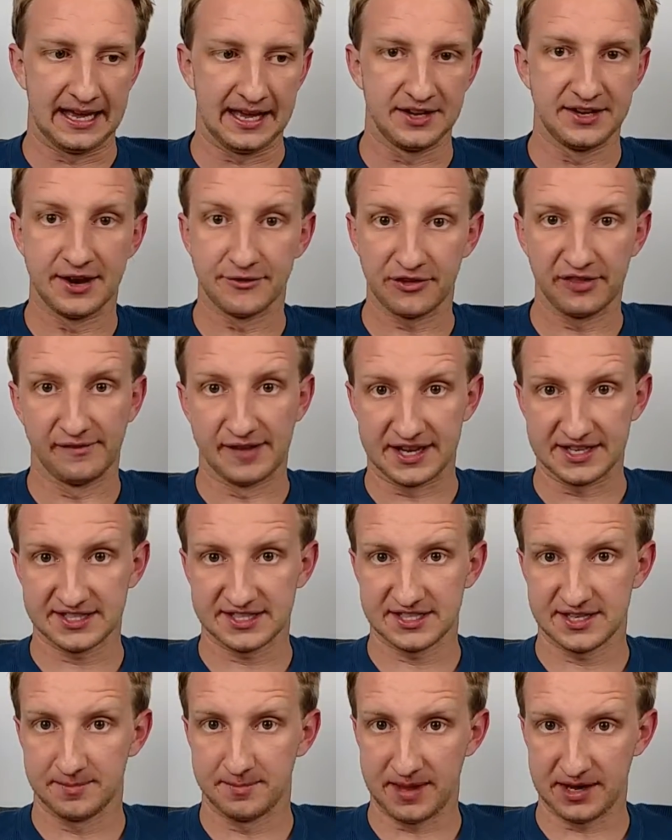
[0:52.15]

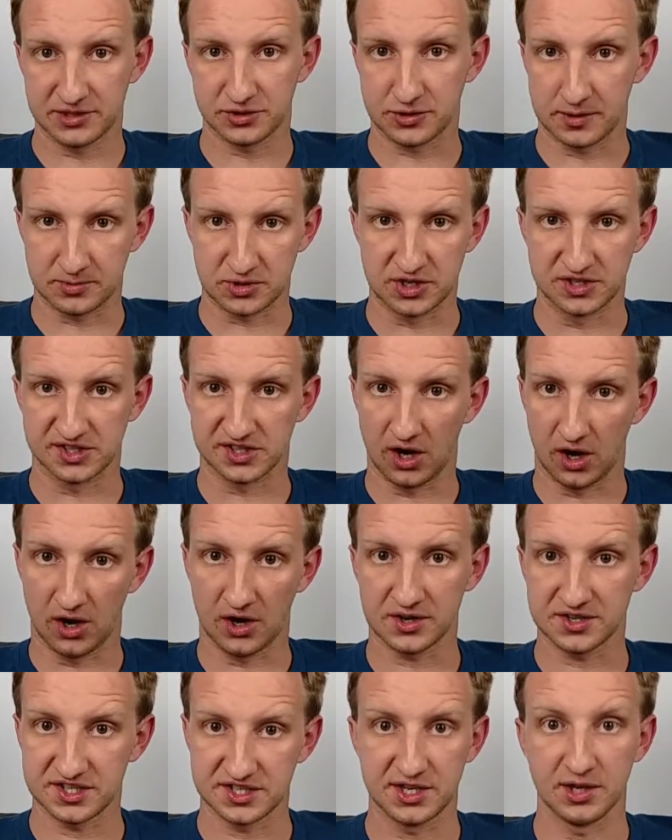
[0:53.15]
Nevertheless, meta descriptions
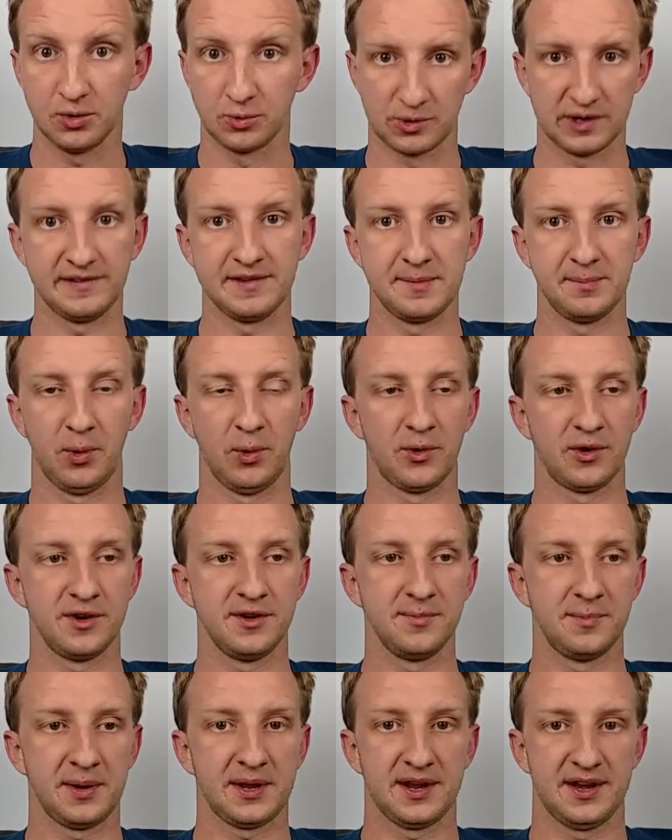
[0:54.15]
are still really
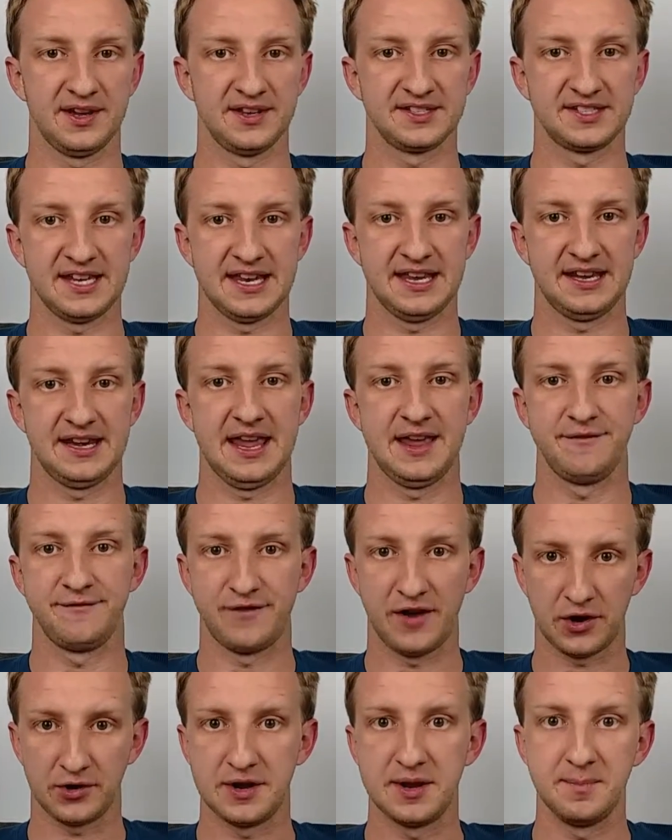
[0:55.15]
important because in a
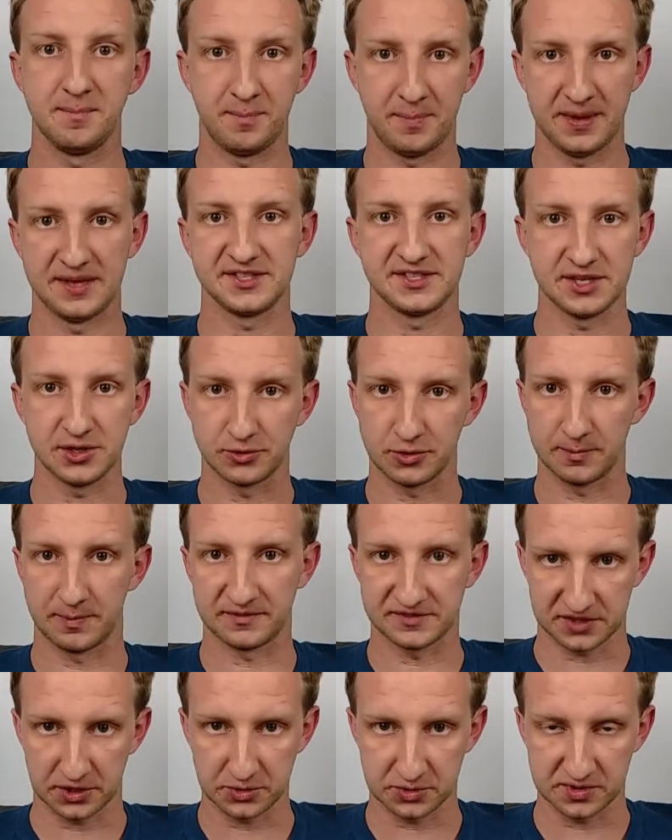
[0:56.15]
very busy group of
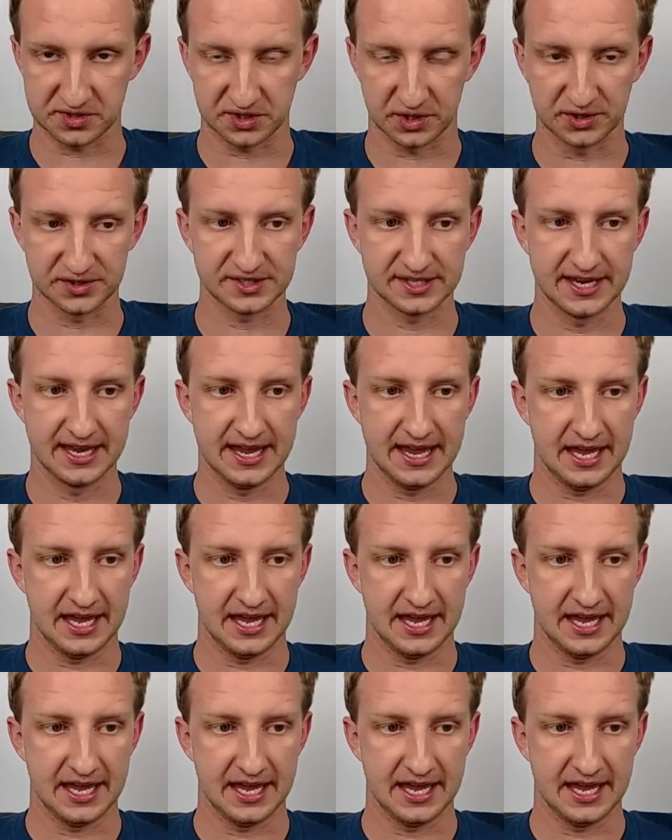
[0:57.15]
search results,